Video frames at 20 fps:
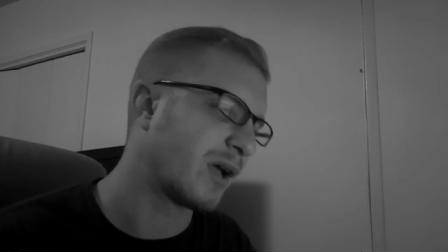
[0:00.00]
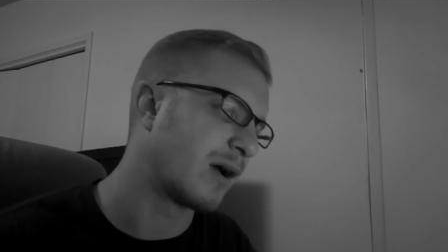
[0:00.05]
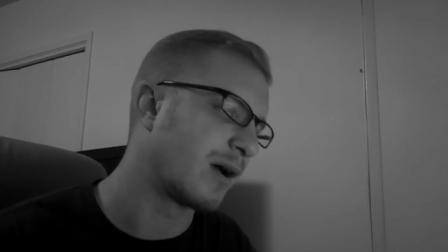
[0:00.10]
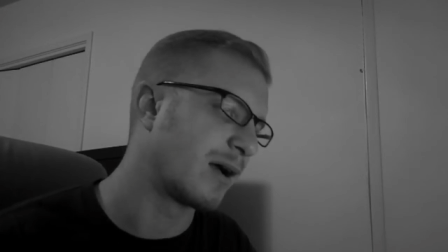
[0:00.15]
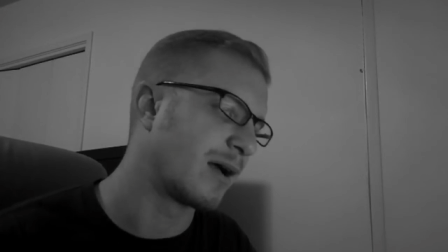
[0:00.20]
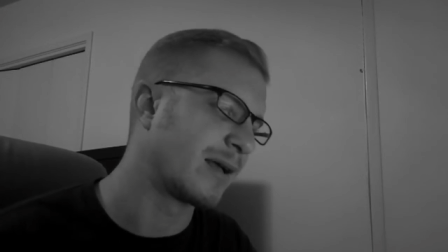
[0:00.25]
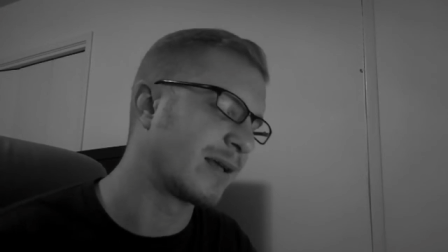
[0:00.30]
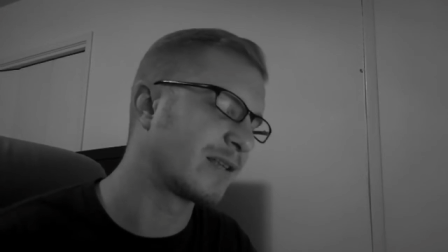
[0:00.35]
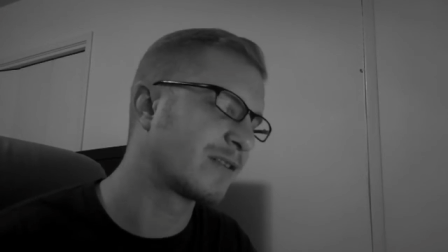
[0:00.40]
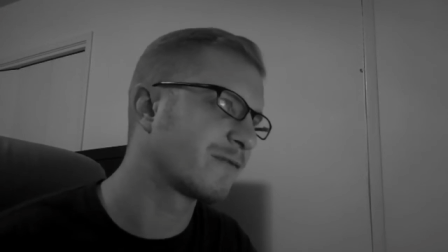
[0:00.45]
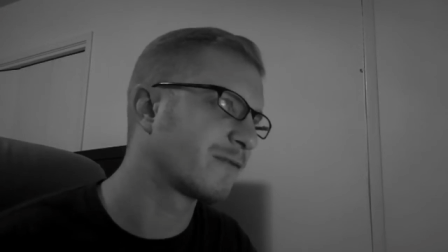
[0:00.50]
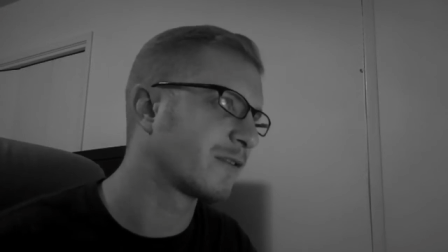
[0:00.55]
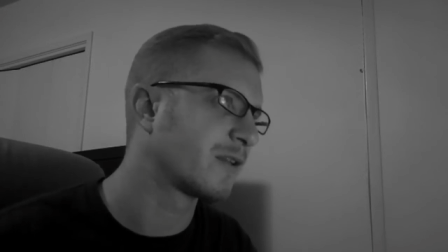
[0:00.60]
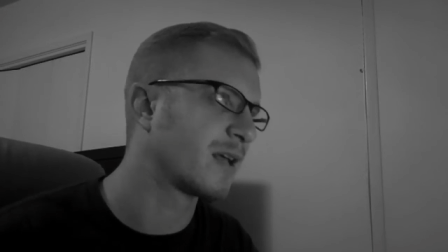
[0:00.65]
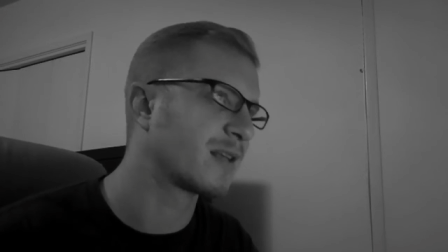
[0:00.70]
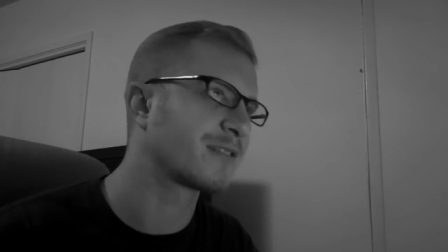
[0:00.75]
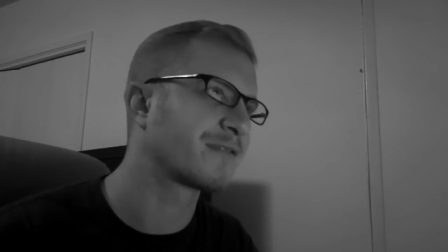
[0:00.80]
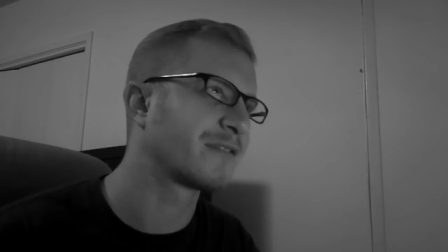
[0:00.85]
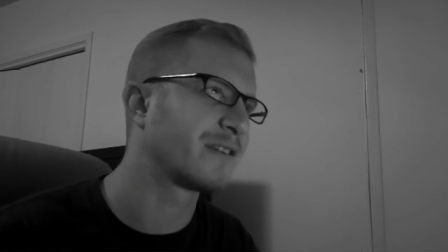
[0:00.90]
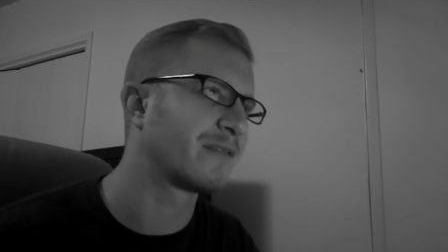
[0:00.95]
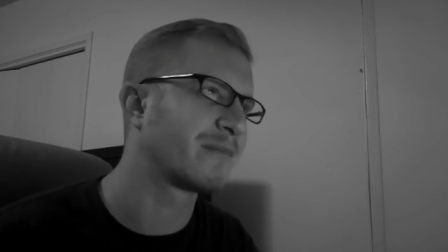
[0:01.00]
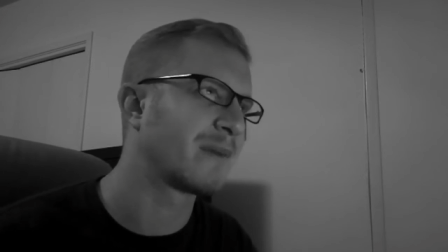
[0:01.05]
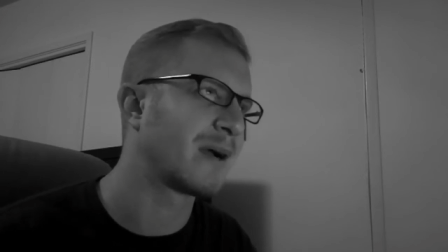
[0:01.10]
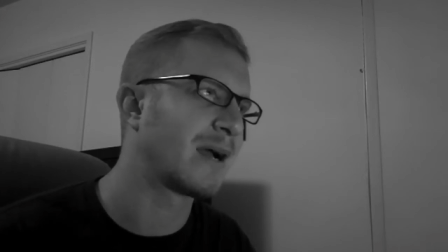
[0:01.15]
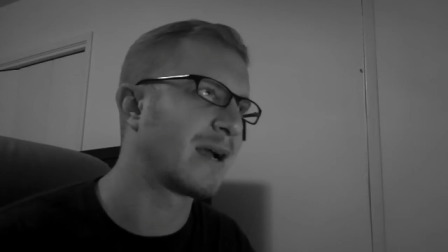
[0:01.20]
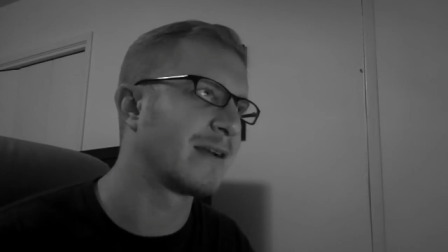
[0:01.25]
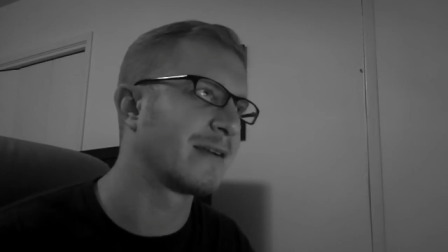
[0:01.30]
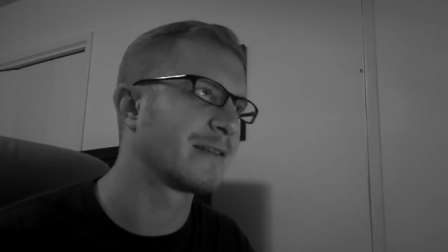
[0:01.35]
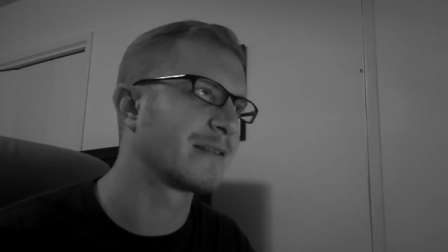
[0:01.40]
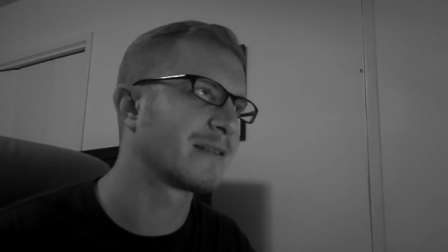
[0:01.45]
uh, his philosophy of
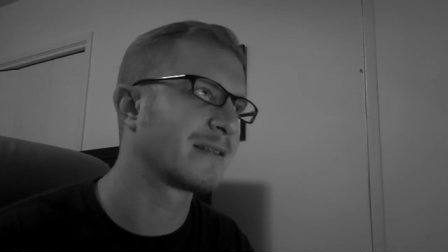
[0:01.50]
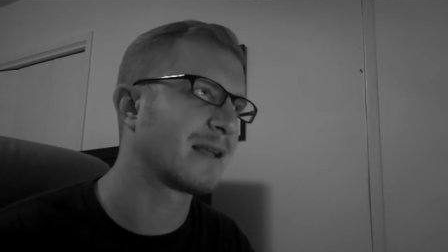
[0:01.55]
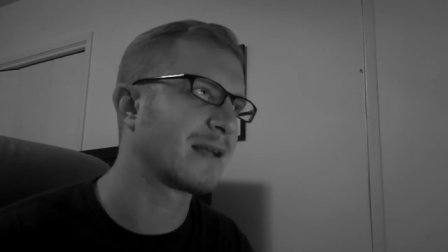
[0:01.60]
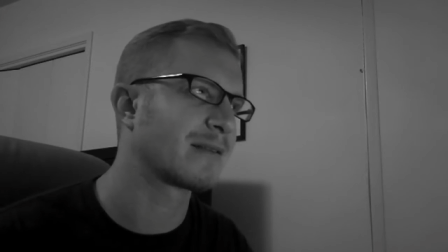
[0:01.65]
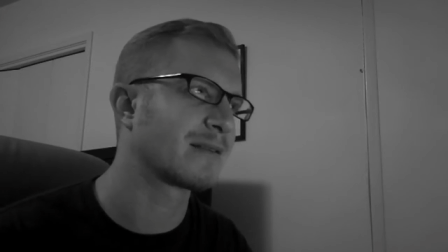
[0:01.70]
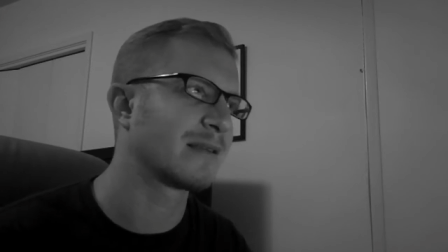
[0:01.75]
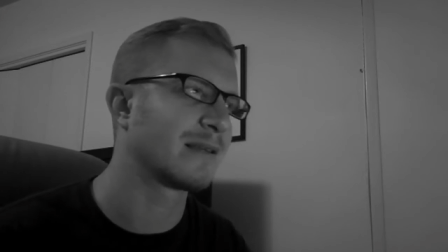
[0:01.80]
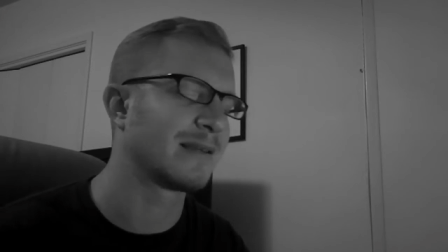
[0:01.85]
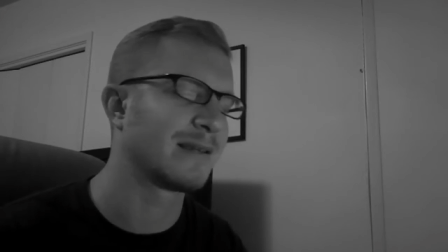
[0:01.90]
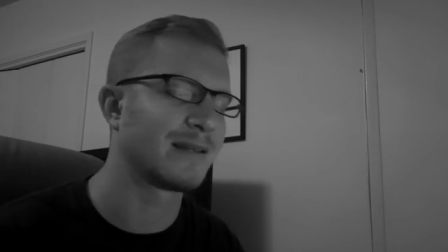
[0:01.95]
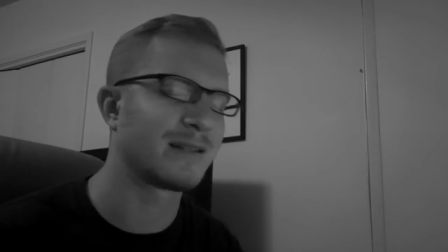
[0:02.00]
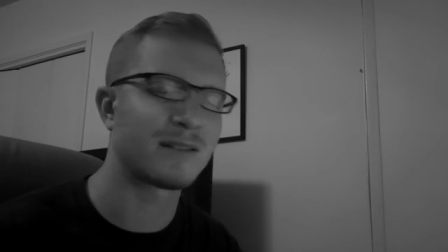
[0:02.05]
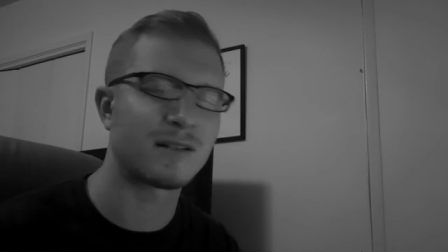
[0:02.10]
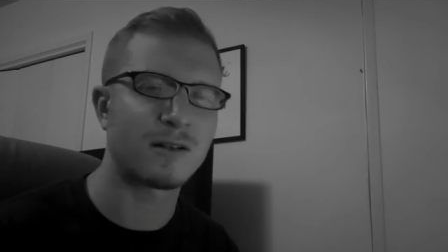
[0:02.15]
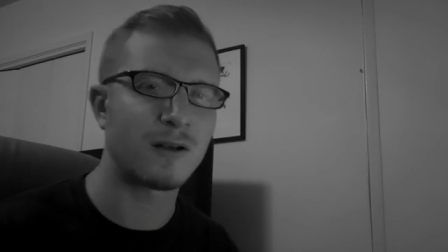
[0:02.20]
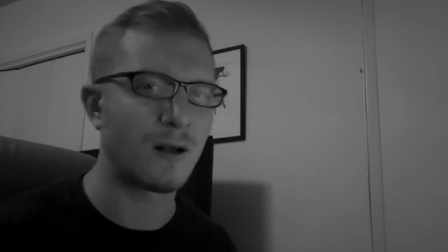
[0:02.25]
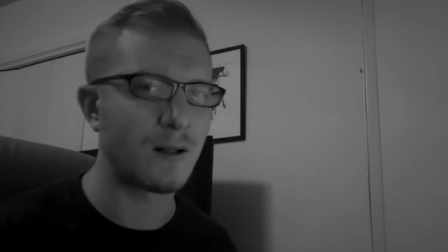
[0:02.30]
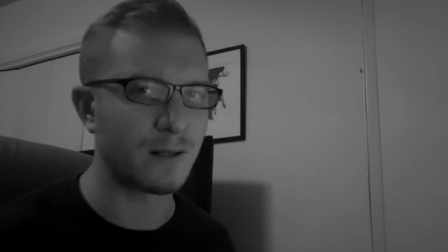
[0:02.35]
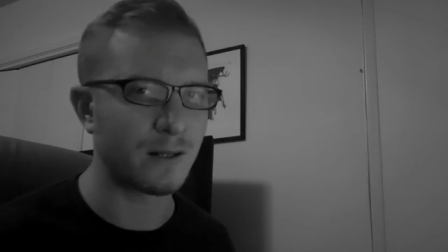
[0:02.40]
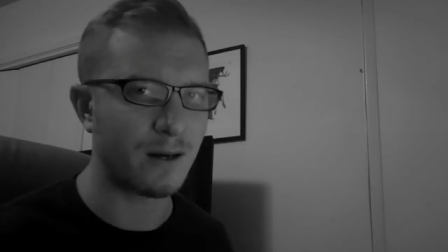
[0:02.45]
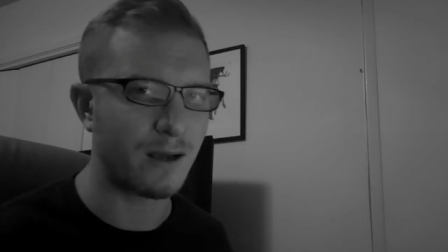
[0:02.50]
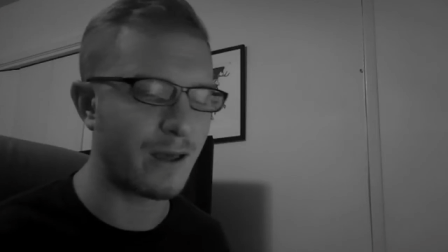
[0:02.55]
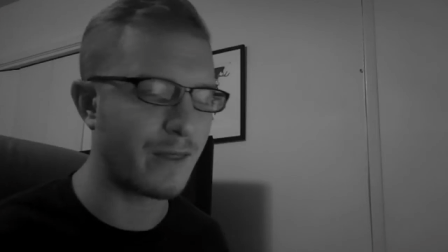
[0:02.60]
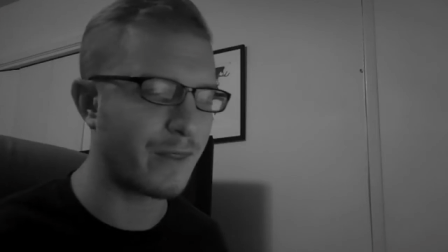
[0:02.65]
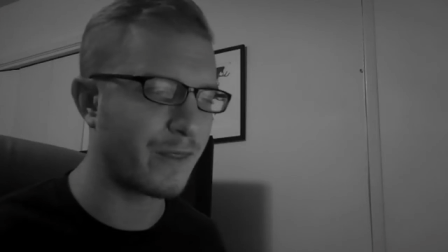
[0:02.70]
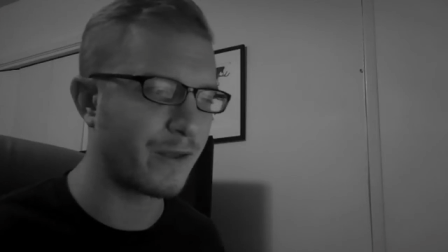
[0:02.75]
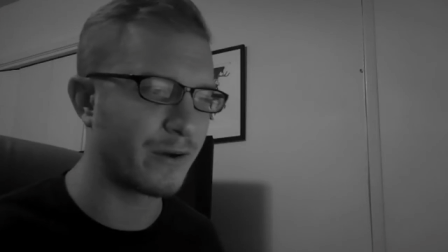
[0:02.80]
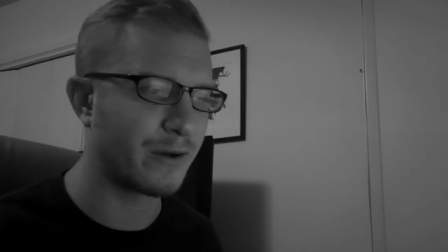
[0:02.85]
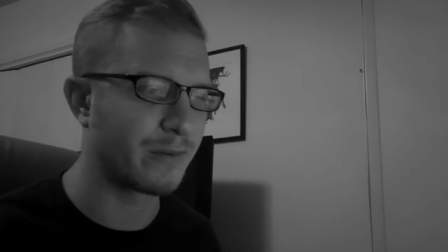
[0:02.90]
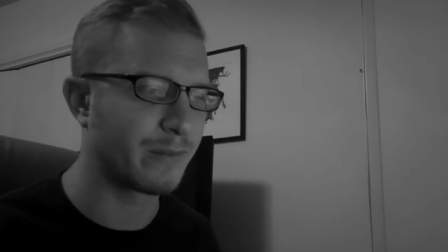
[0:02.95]
mind is He doesn't call it
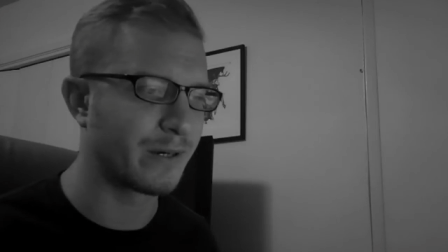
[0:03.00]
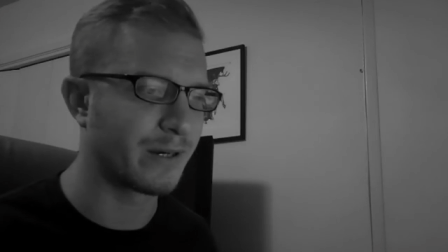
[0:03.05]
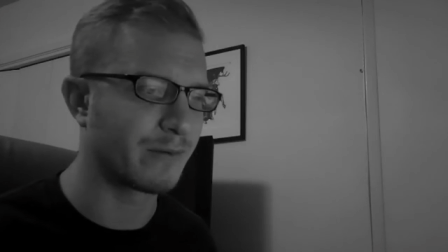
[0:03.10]
hot theory,